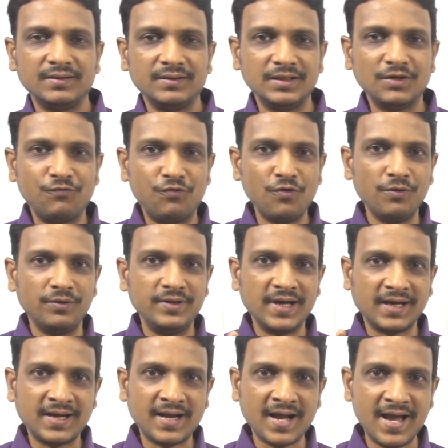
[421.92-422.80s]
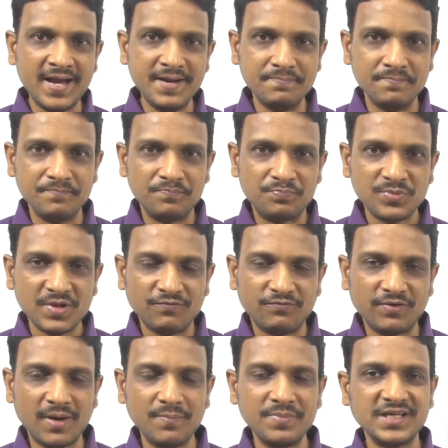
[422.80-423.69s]
The food, the chyme
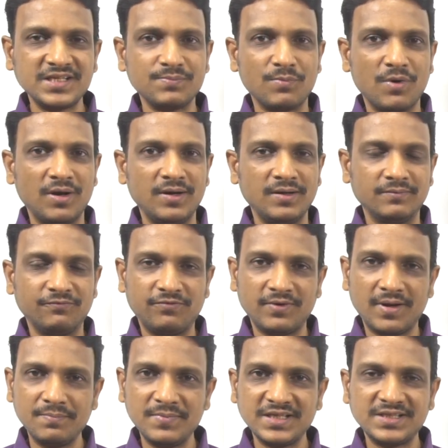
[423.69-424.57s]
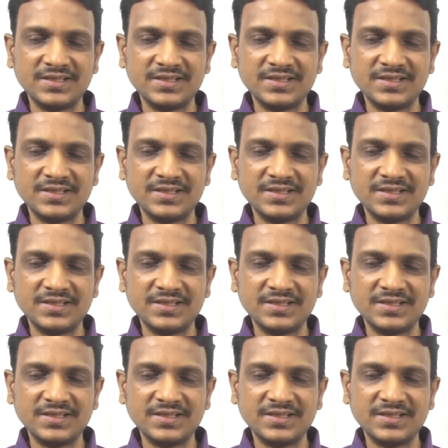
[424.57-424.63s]
from the